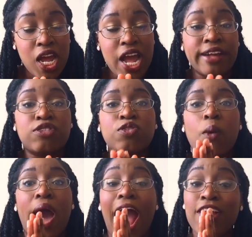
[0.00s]
And
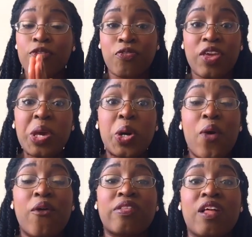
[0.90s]
so I
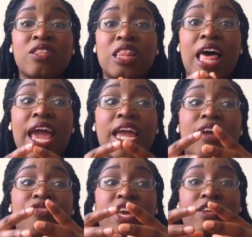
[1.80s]
feel
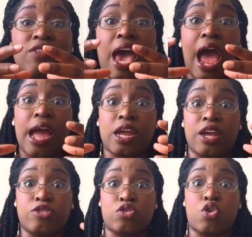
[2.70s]
like the attack
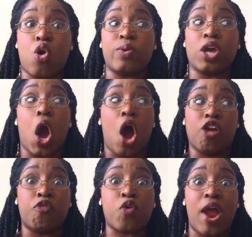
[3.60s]
is going
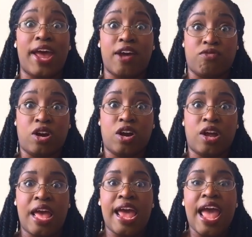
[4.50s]
on forever.
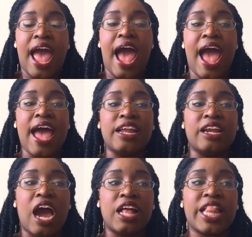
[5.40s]
And
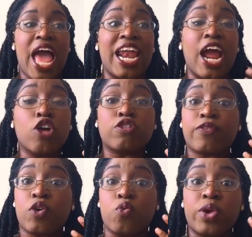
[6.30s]
I also
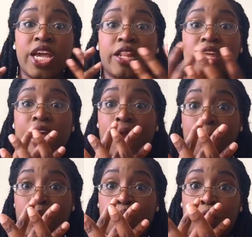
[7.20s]
feel really
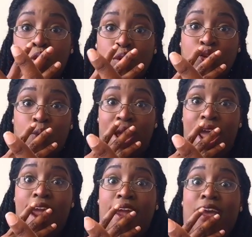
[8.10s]
like pulled
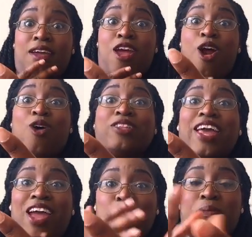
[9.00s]
away, you know,
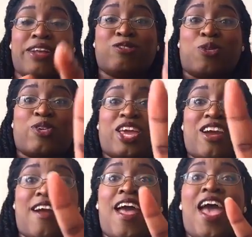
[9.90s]
like everybody's over
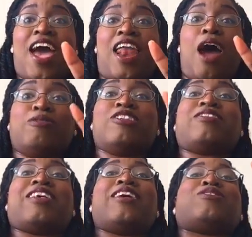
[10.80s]
here and I'm
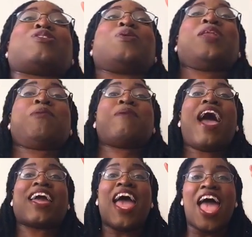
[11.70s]
just like scooting
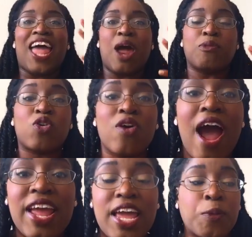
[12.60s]
back and I'm
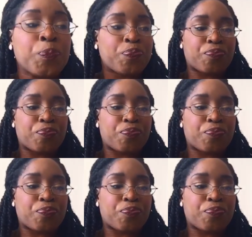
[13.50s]
crying.